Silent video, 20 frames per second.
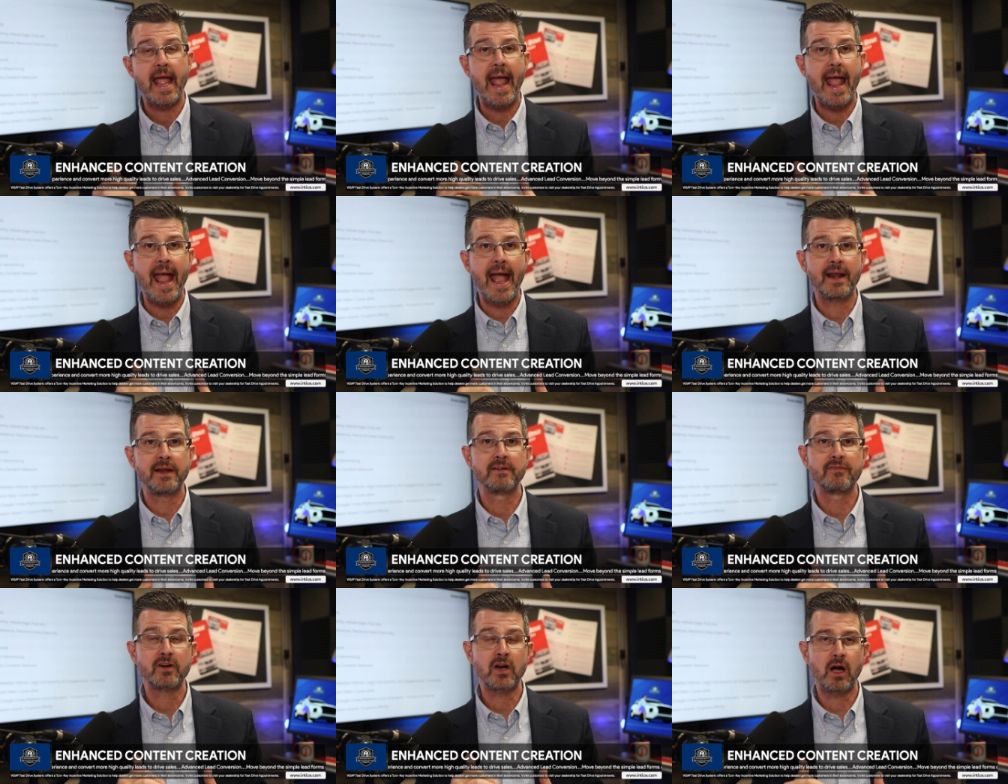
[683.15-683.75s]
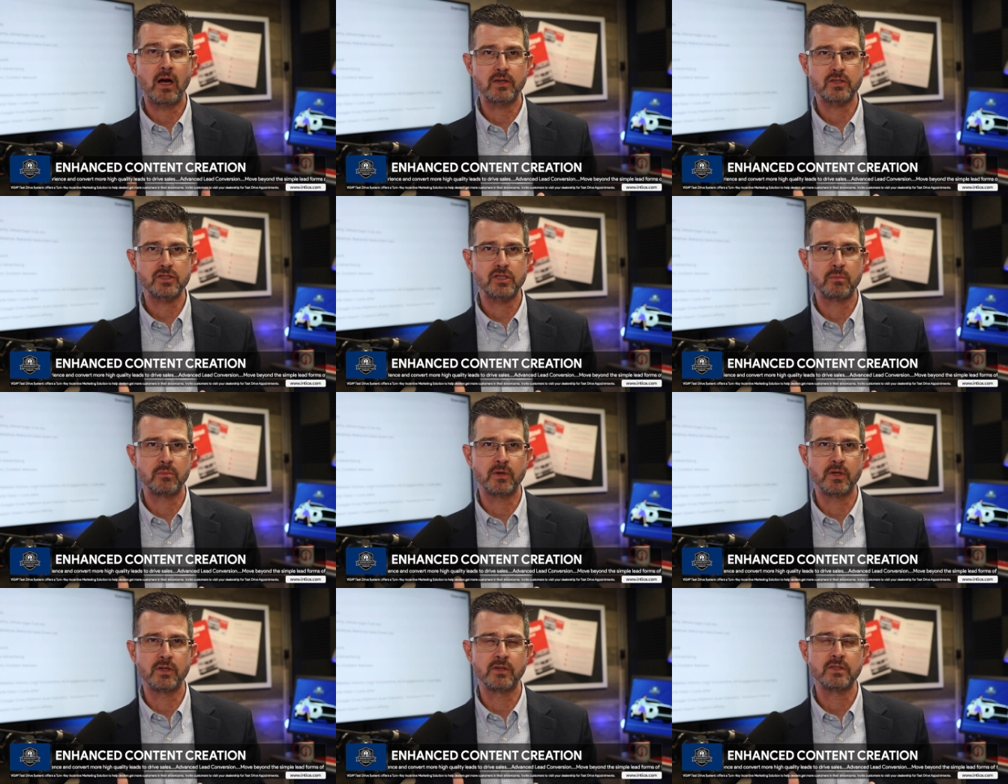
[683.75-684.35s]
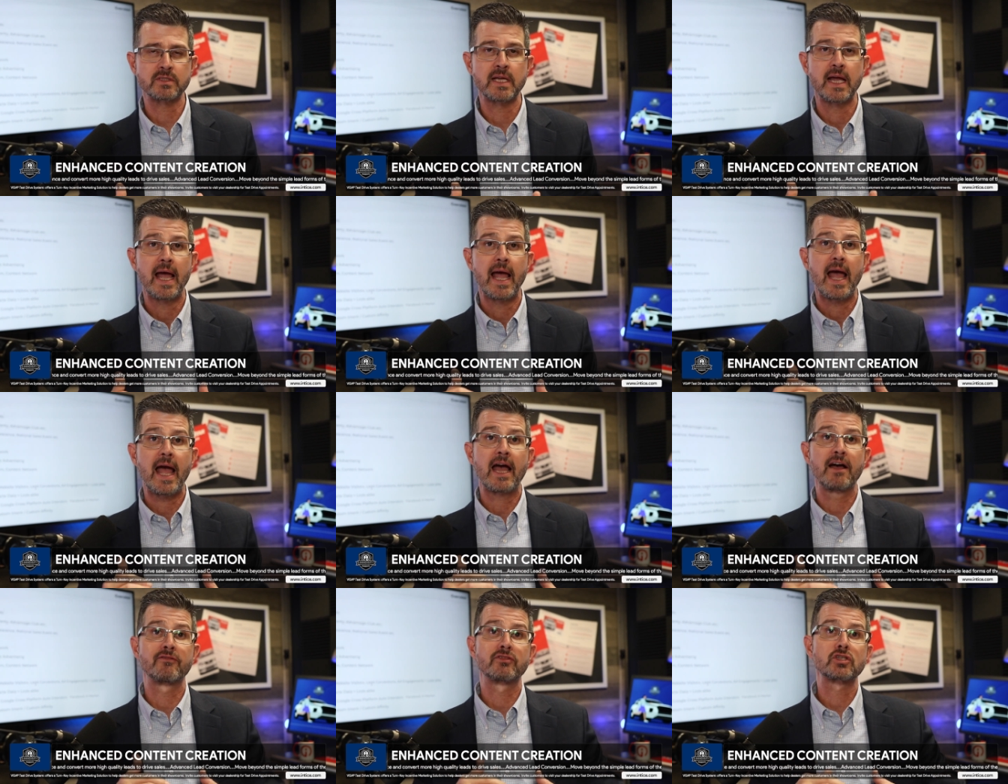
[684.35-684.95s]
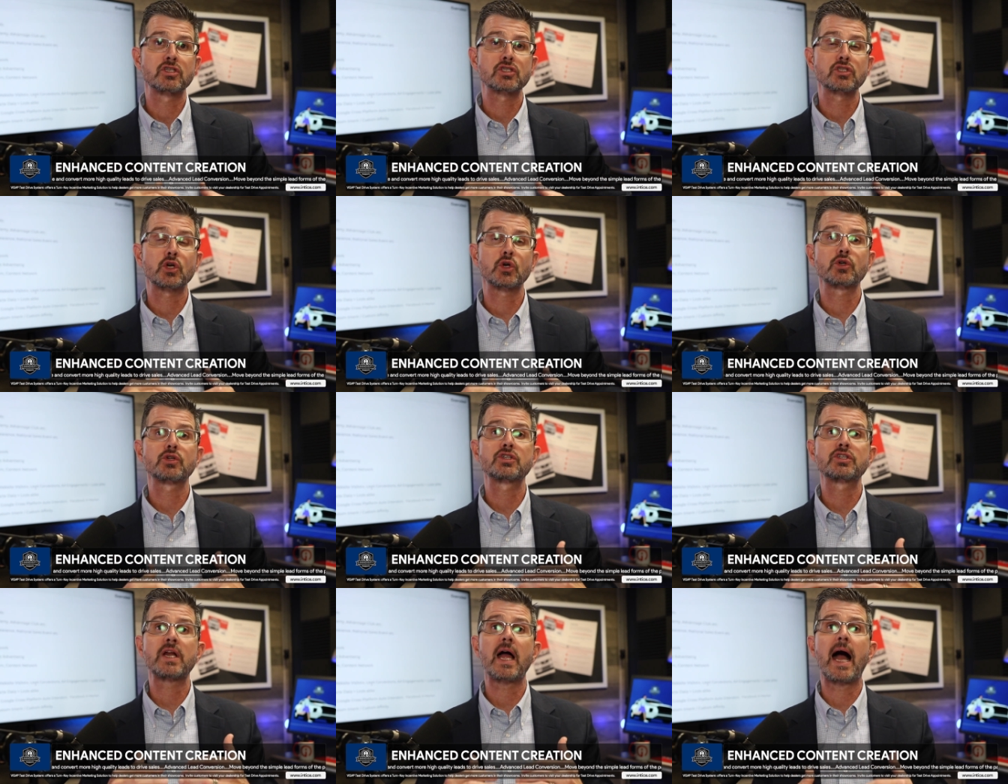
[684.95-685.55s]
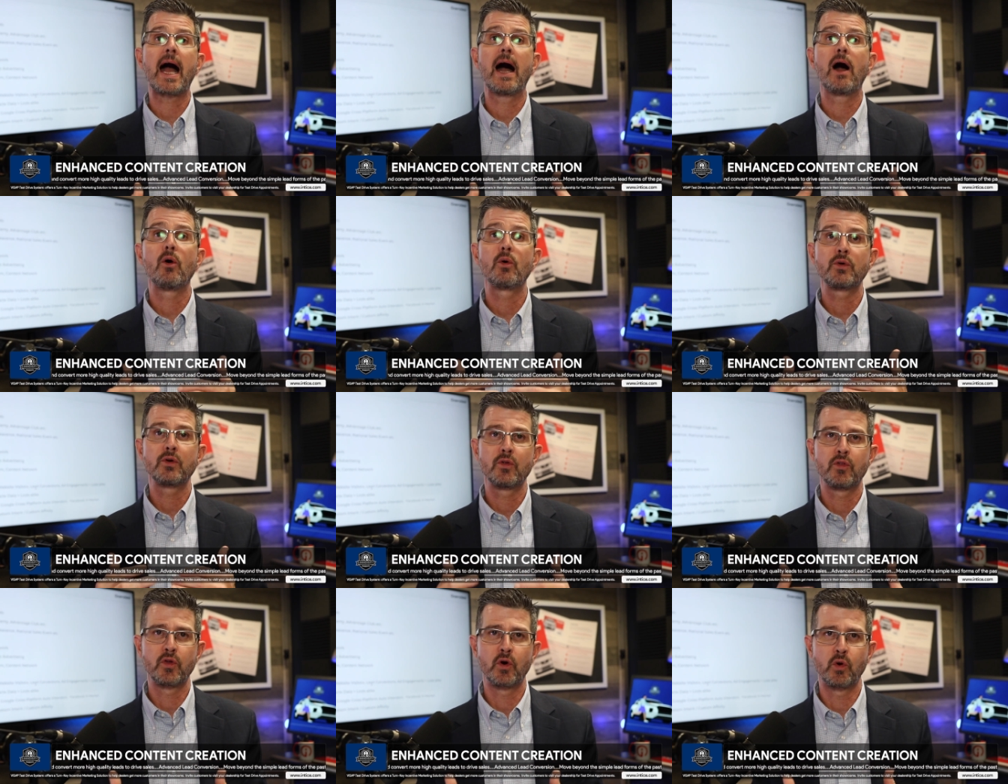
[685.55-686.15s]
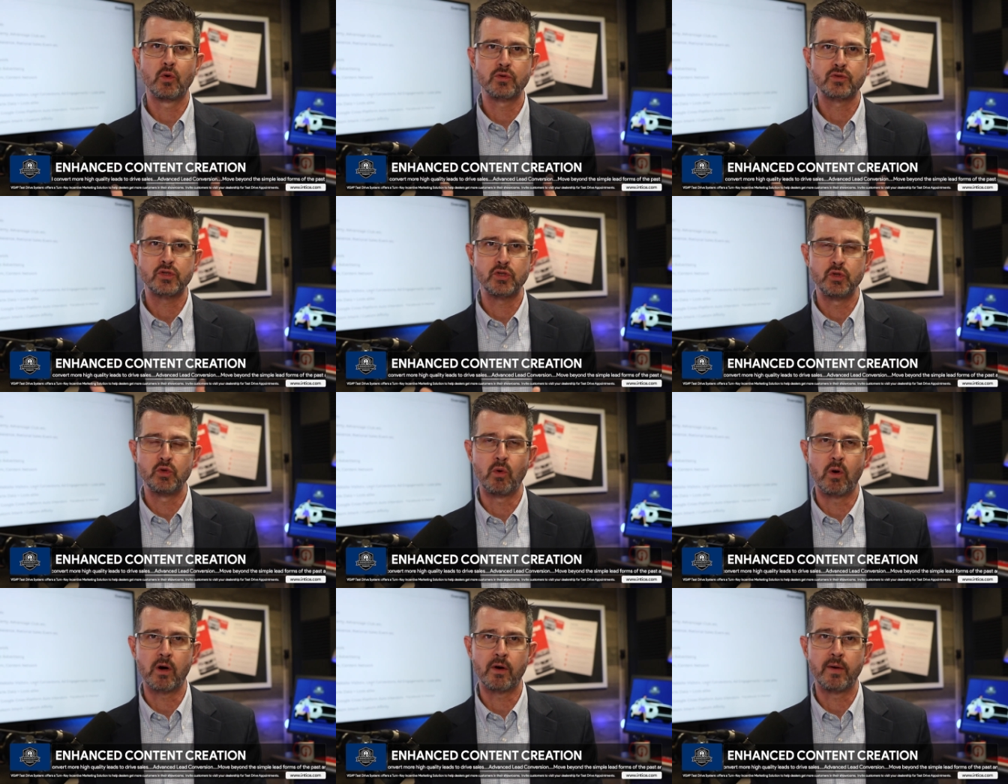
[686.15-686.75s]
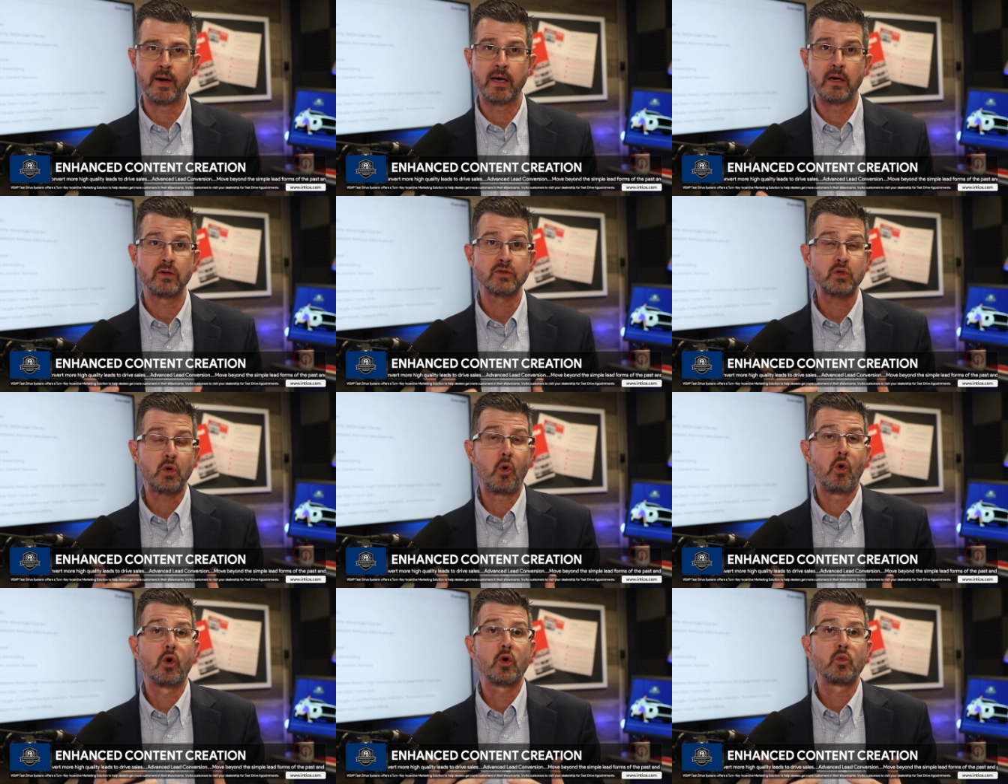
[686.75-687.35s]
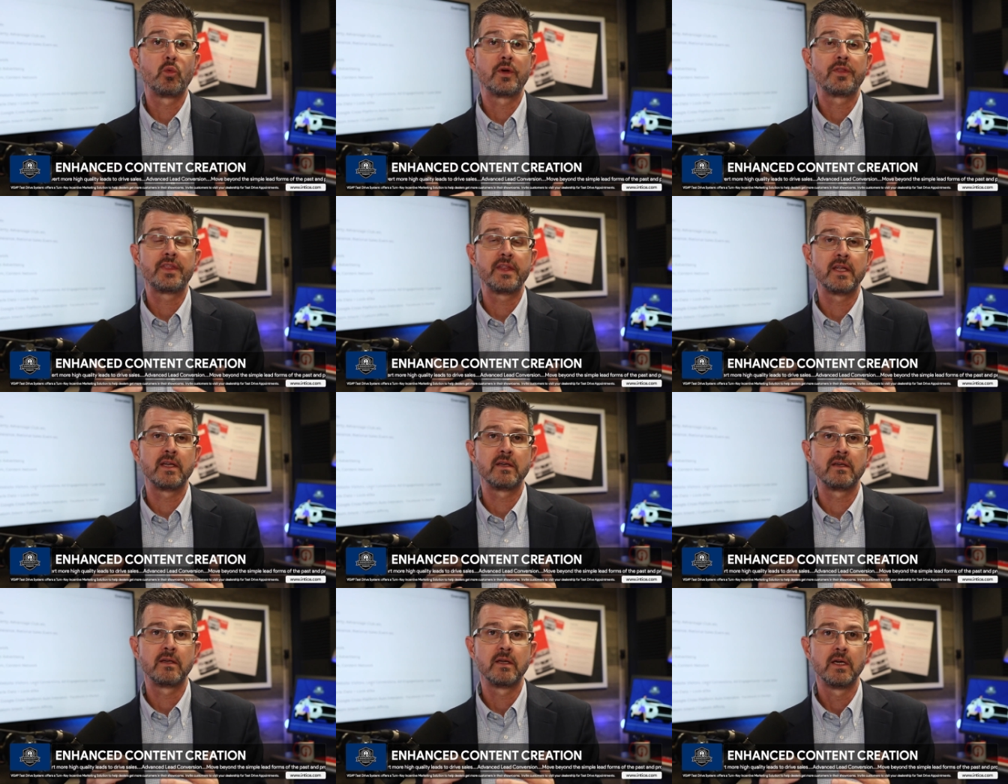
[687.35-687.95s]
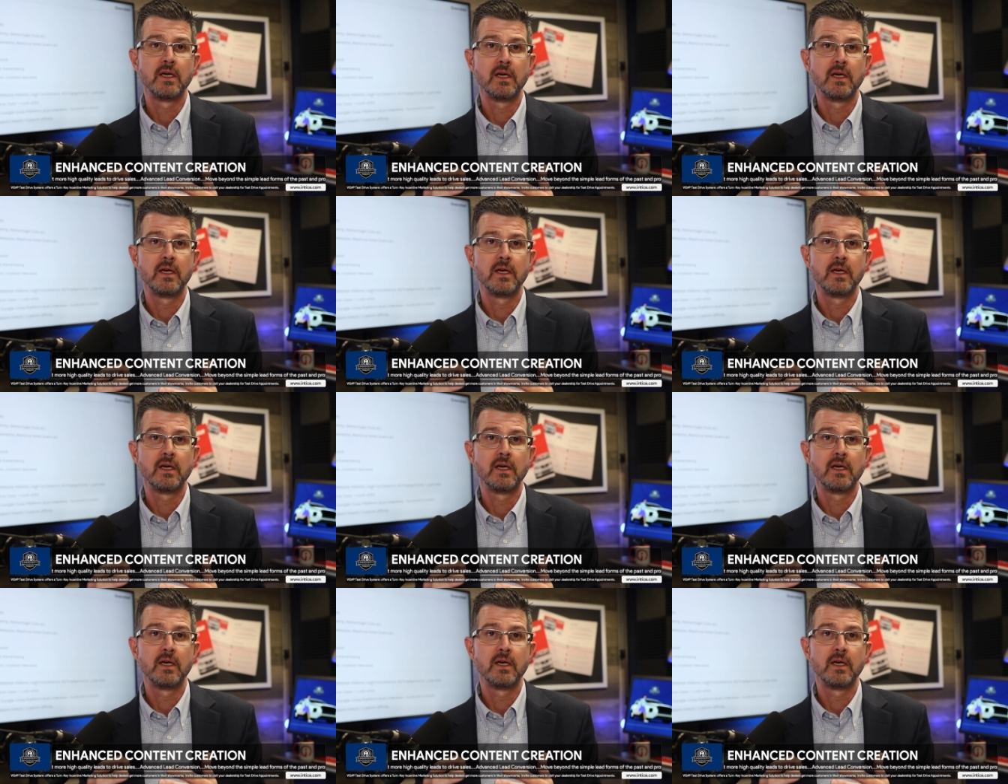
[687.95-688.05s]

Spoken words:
And if customers have searched out those URLs or within